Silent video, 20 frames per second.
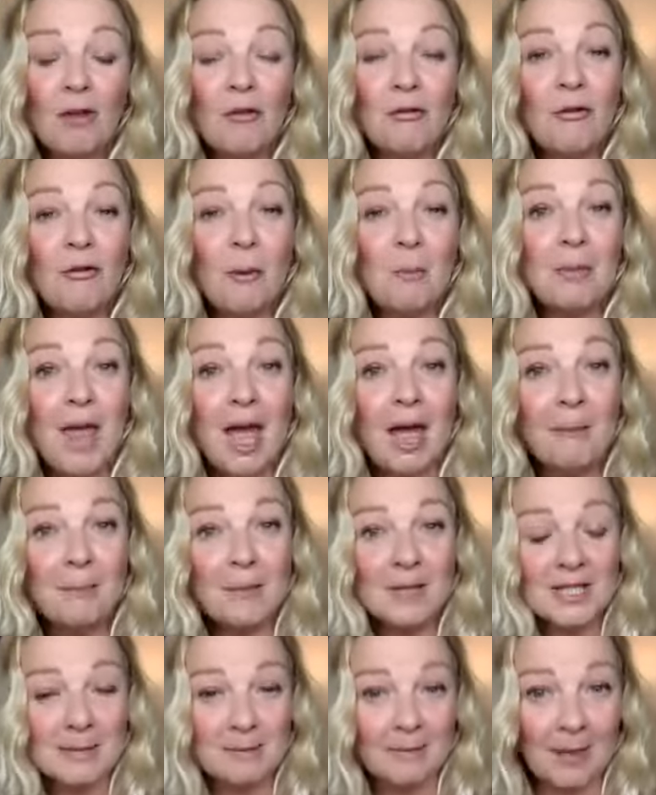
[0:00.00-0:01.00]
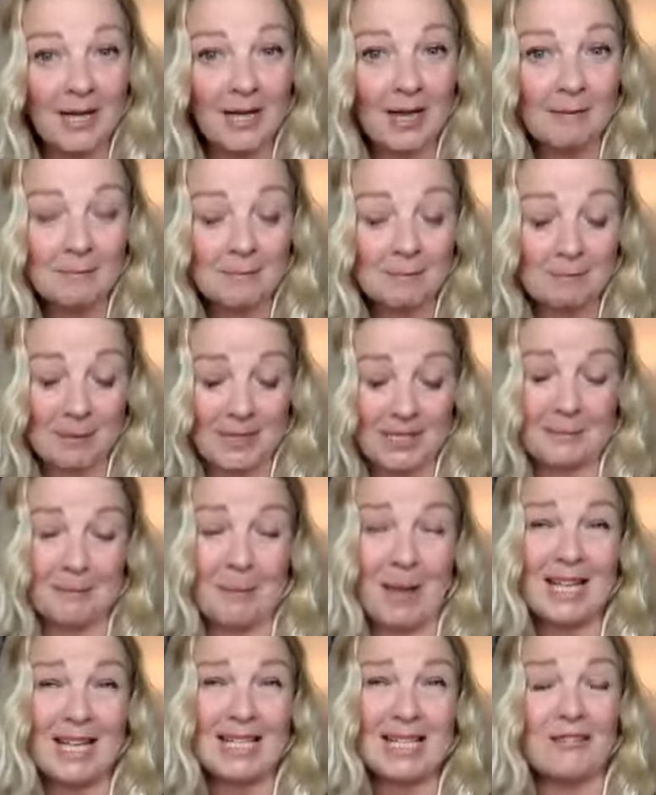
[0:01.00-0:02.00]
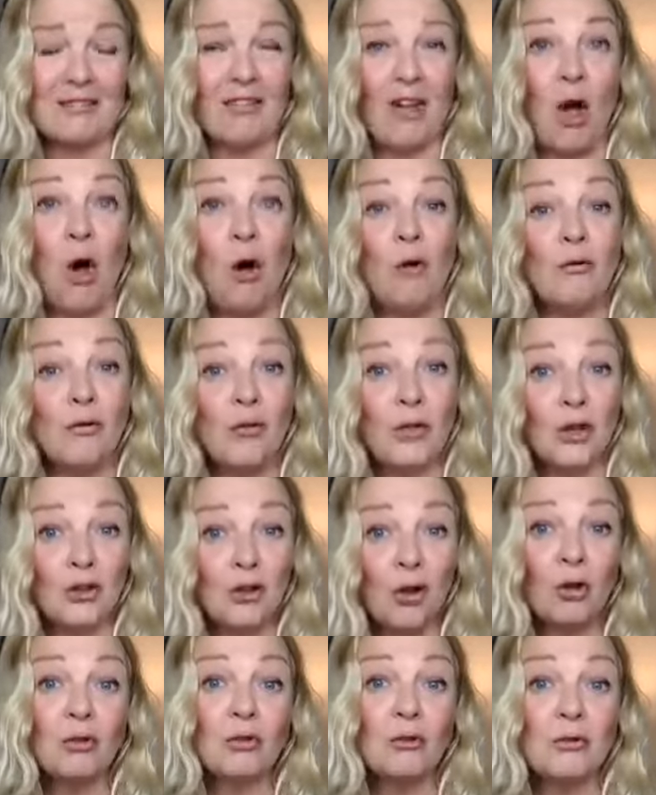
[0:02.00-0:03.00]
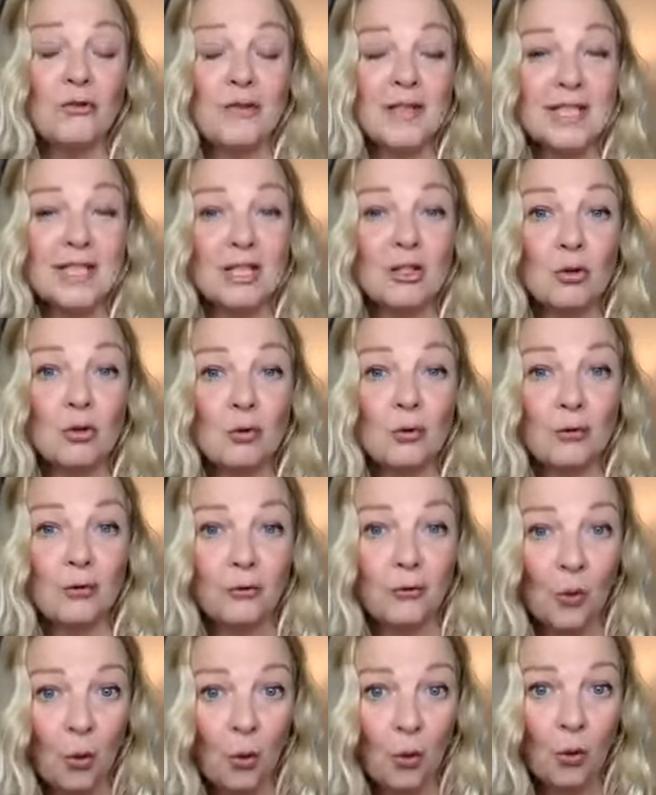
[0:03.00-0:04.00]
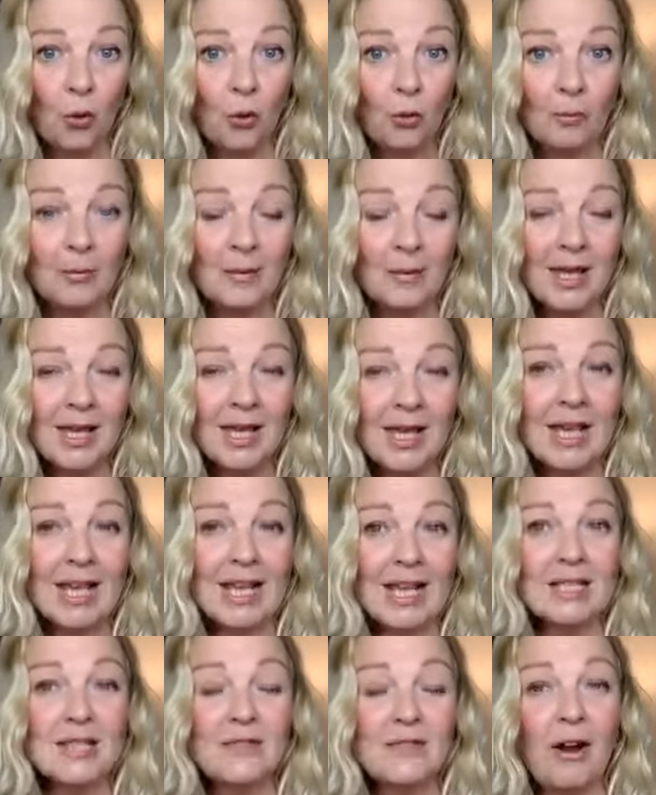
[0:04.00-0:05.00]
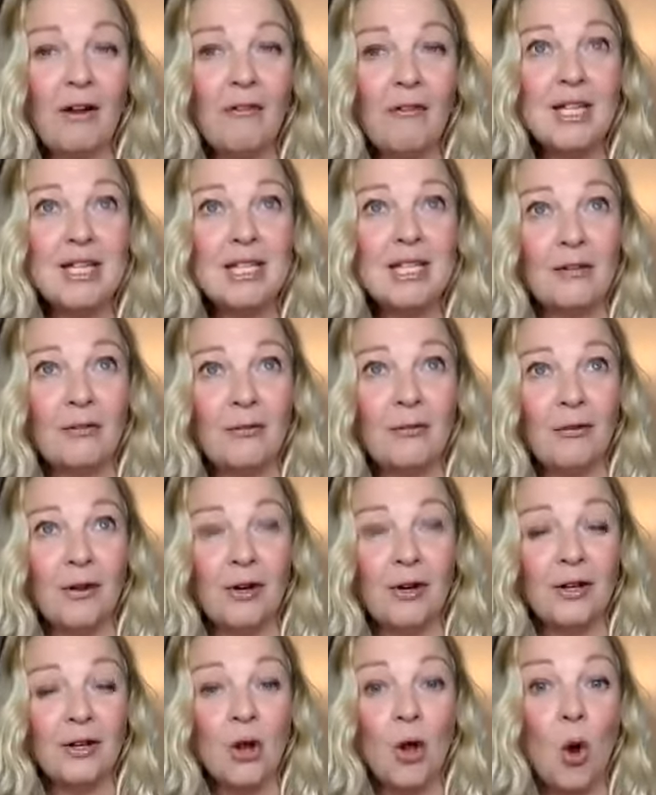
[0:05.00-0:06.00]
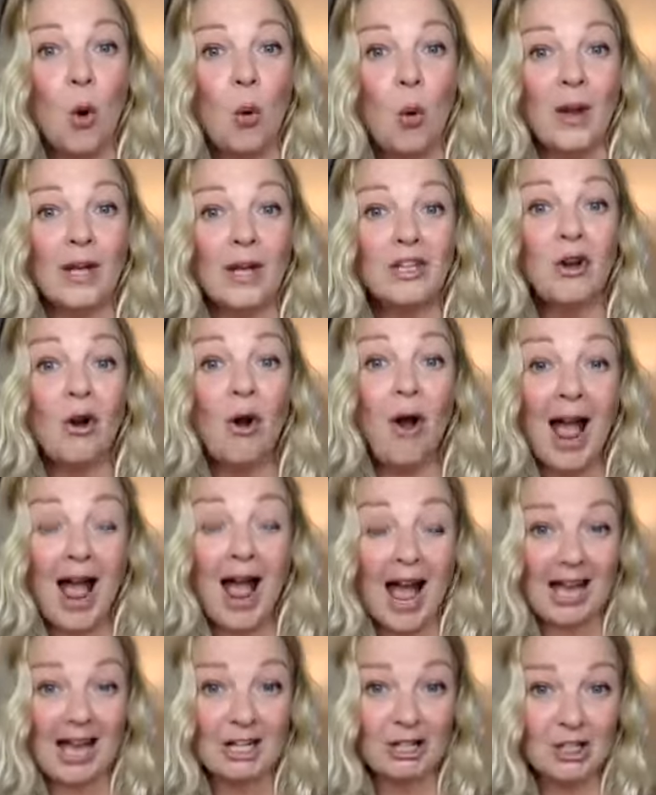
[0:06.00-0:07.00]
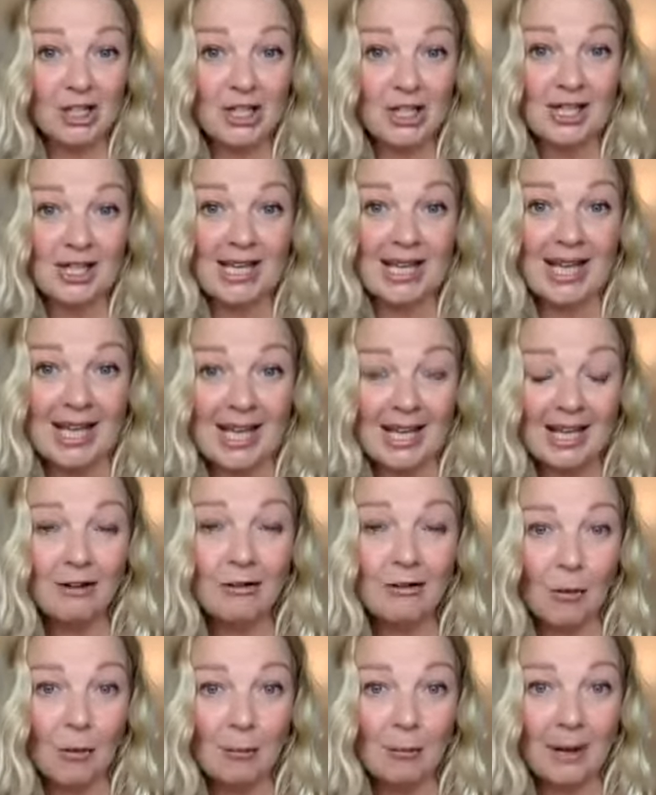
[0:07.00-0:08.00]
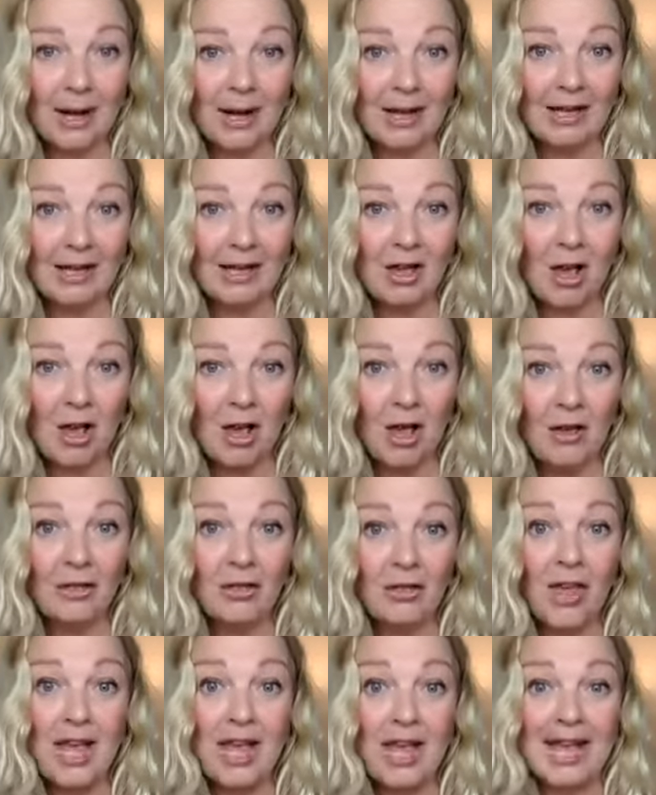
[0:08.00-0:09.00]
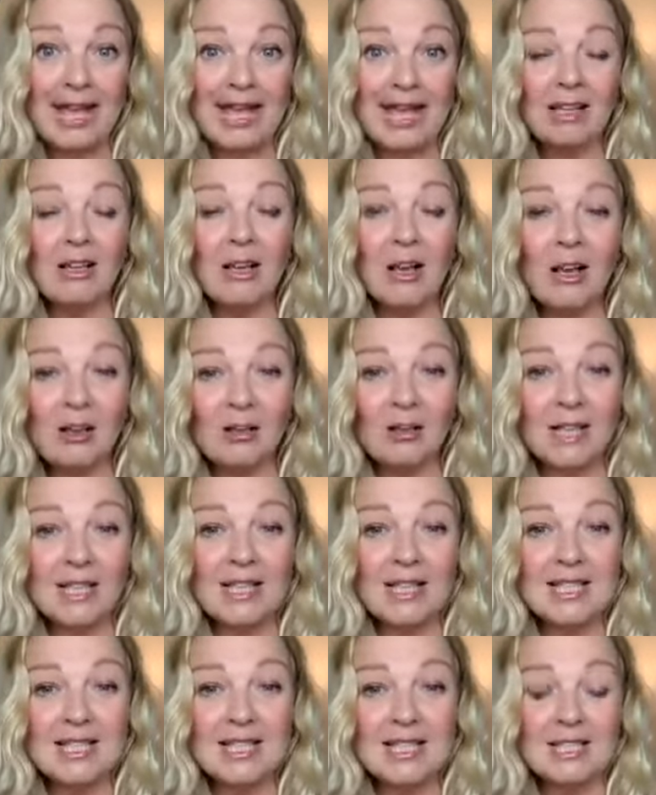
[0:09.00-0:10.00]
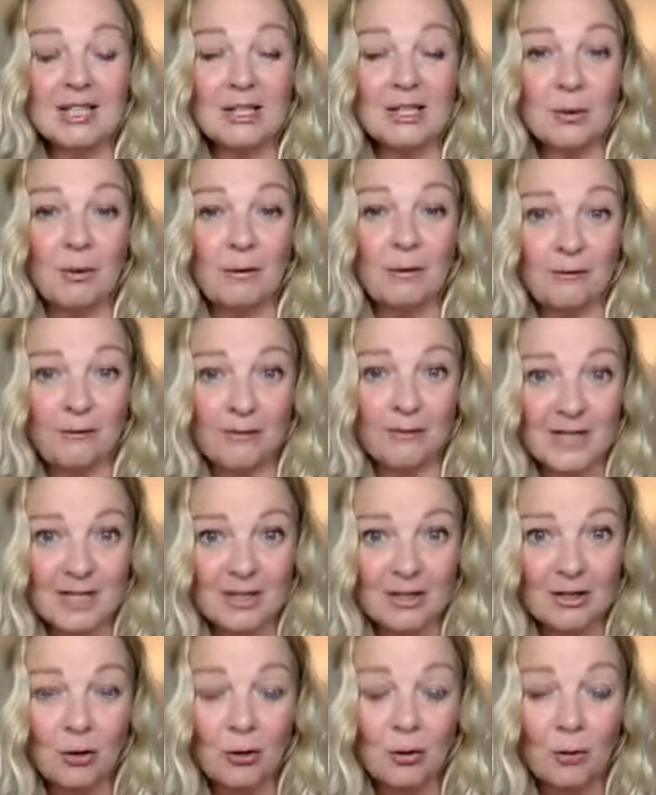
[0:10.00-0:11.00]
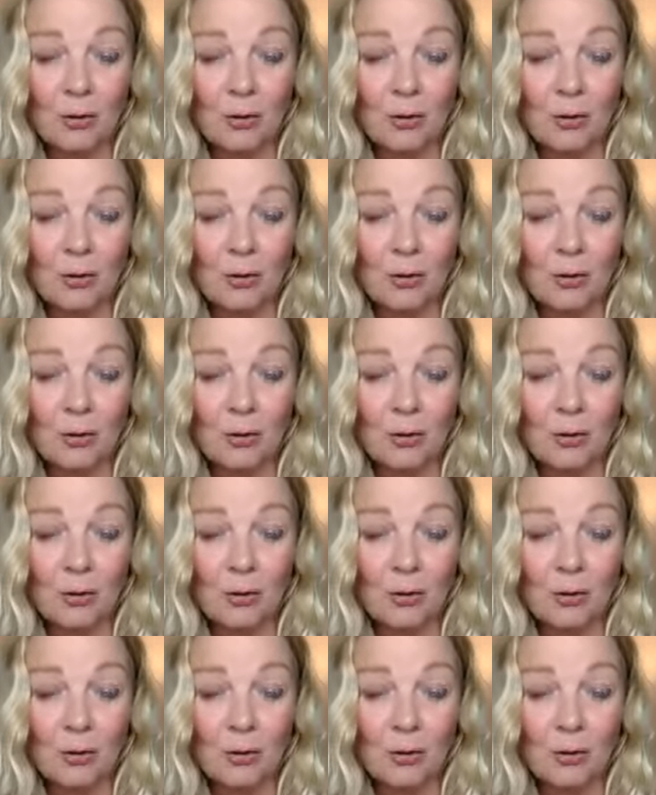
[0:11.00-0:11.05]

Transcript: from their perspective of the non-physical form, it's very different when you're actually here on planet Earth, incarnated into a physical